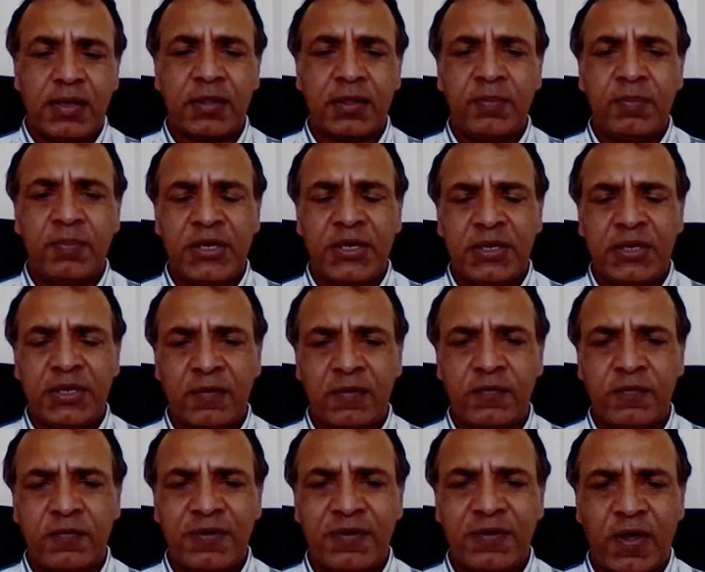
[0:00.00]
there hasn't been
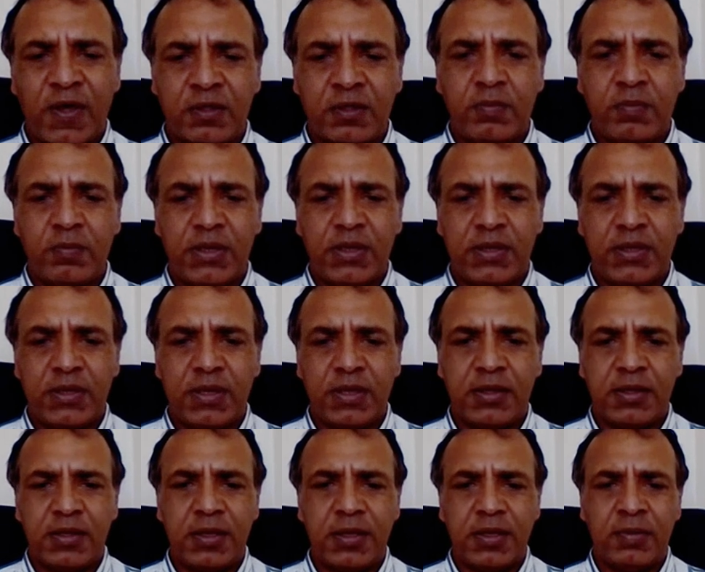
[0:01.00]
enough investment
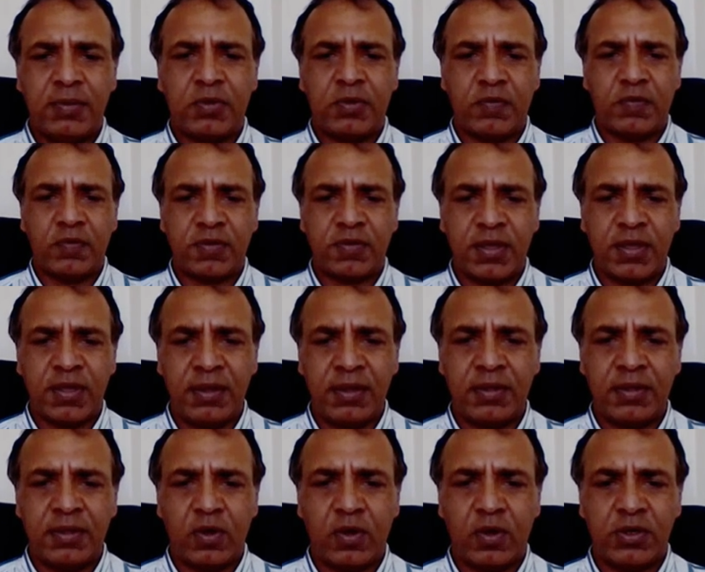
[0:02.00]
in terms of
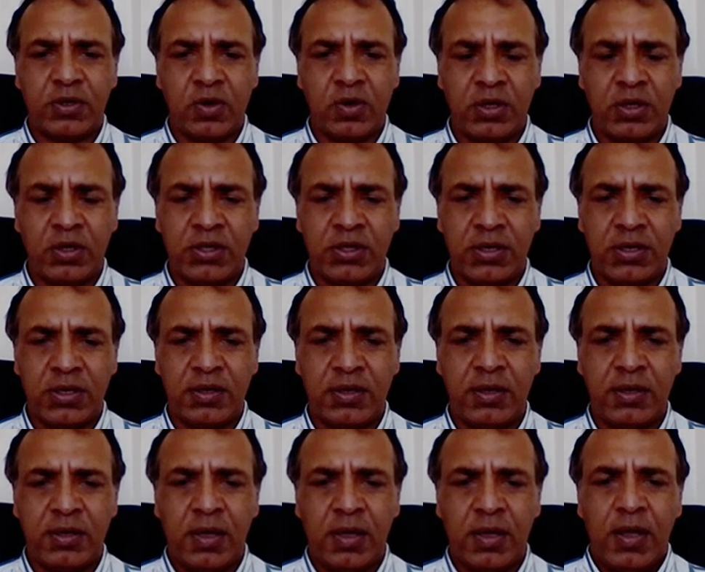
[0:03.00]
science on the
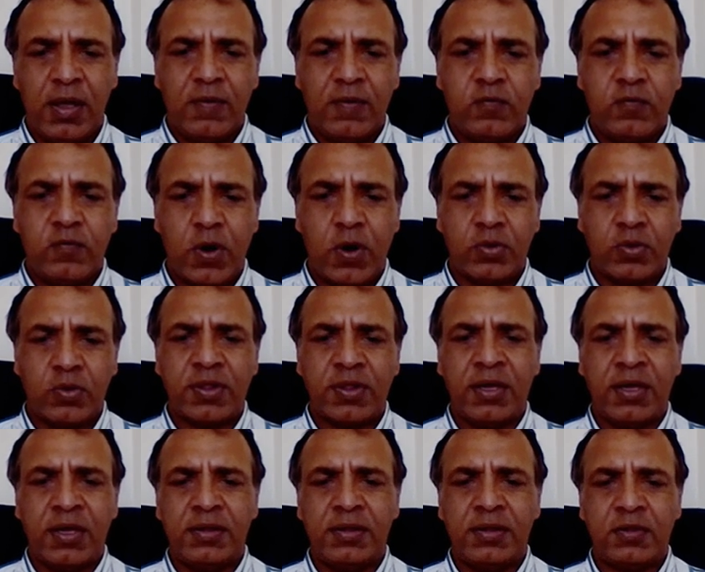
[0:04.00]
continent for our
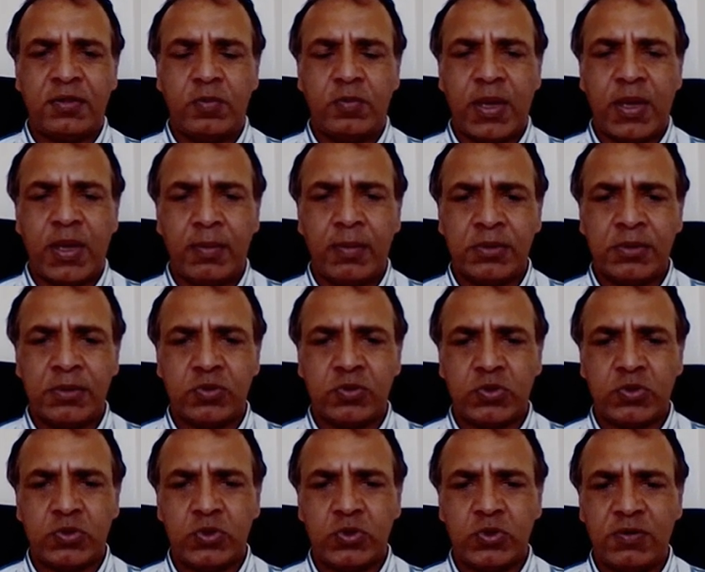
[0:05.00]
scientists to be able
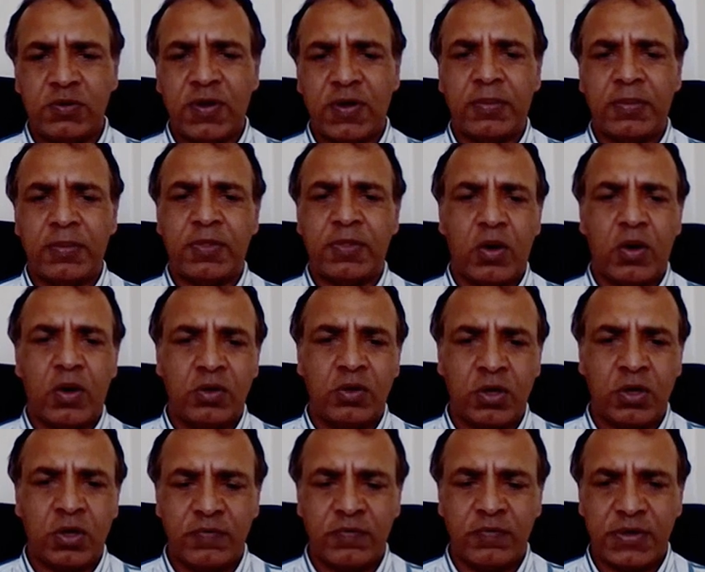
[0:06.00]
to develop their
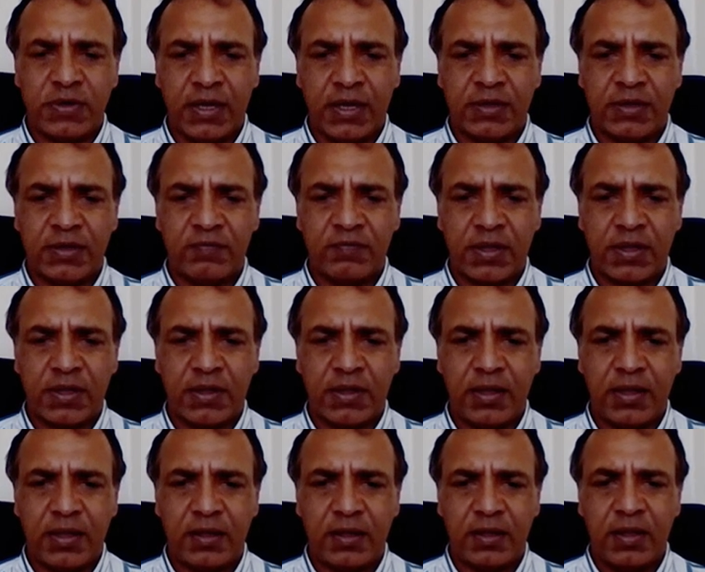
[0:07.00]
own COVID-19
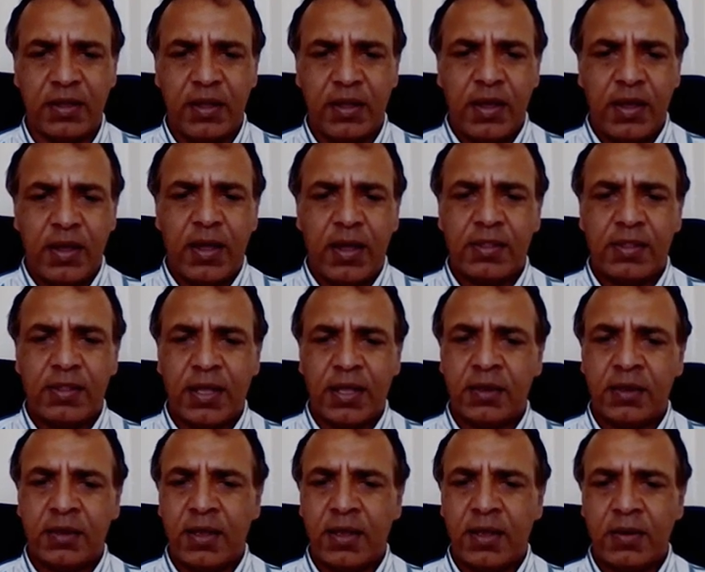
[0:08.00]
vaccines. And
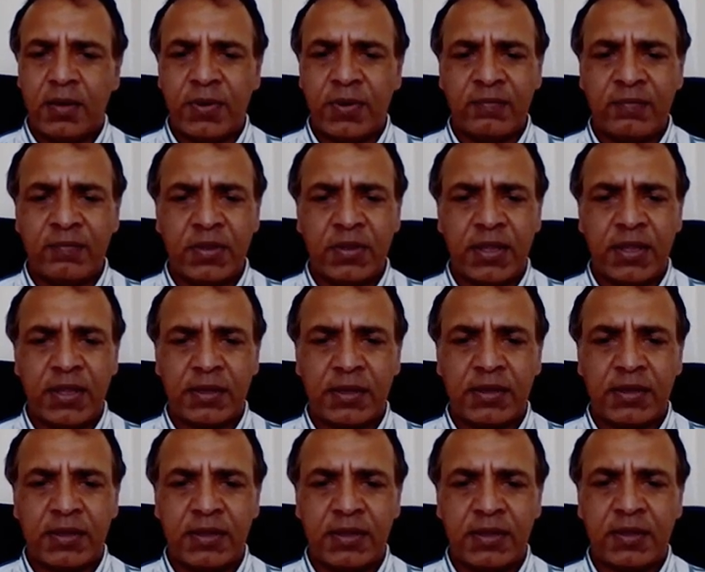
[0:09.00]
then in the private
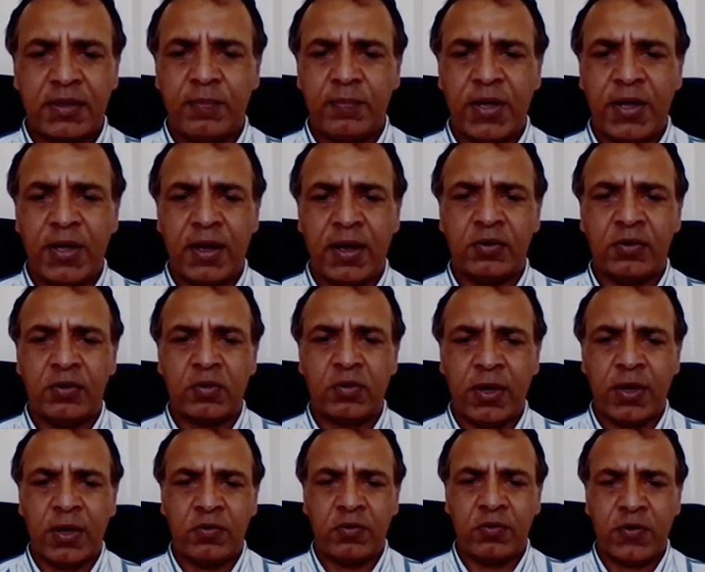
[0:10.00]
sector, there simply aren't
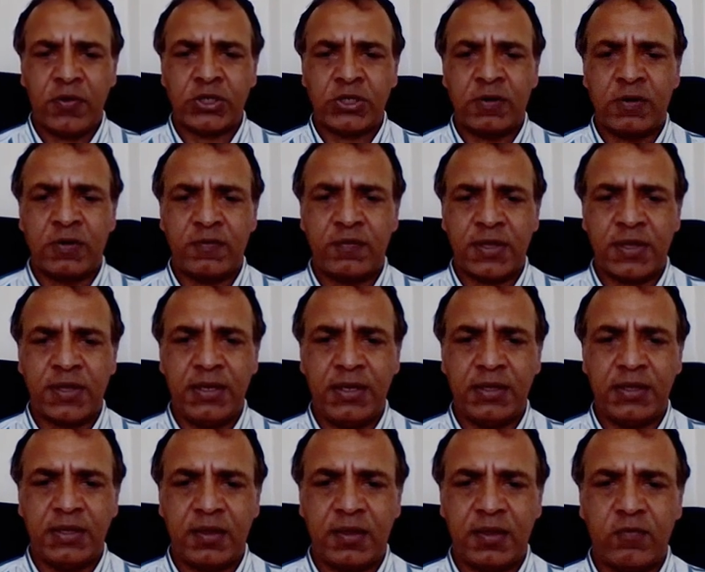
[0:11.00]
those manufacturing
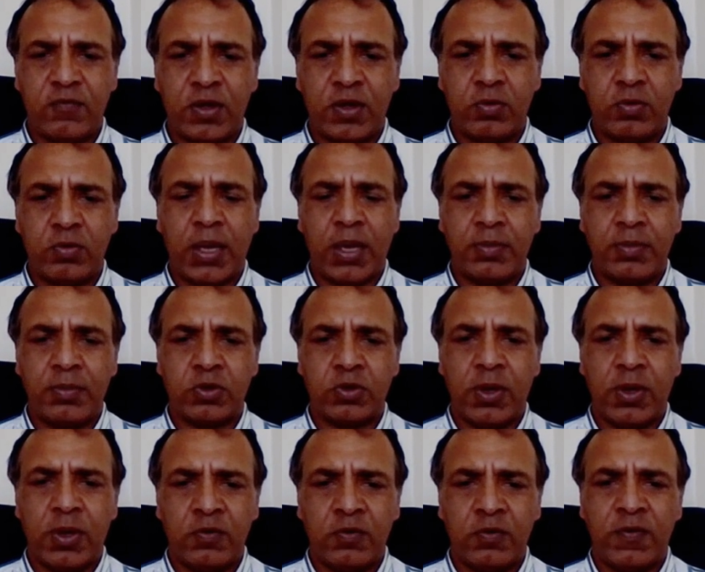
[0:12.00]
facilities for us to be able
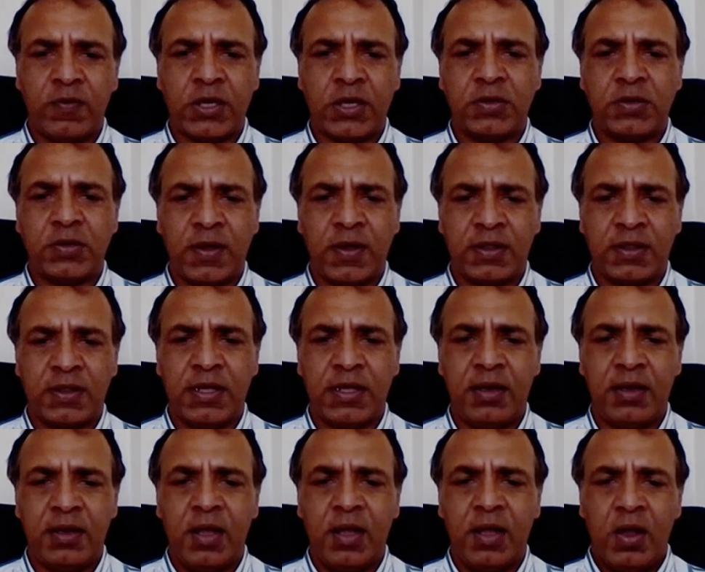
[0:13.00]
to manufacture
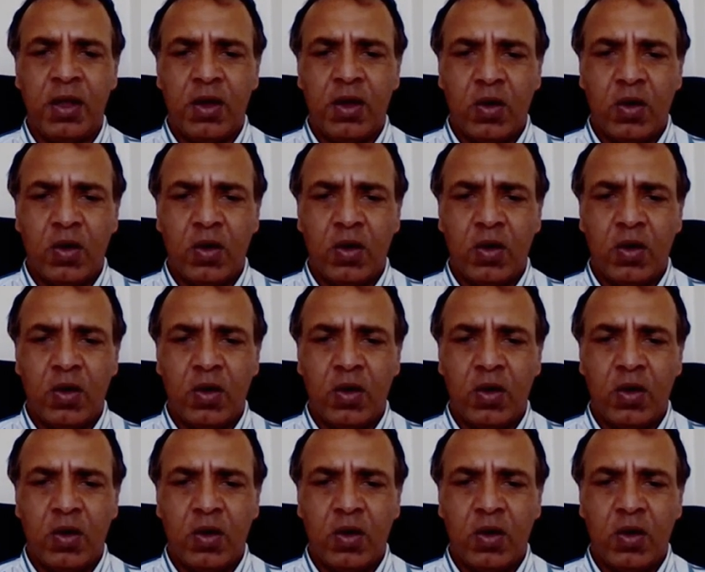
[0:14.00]
vaccine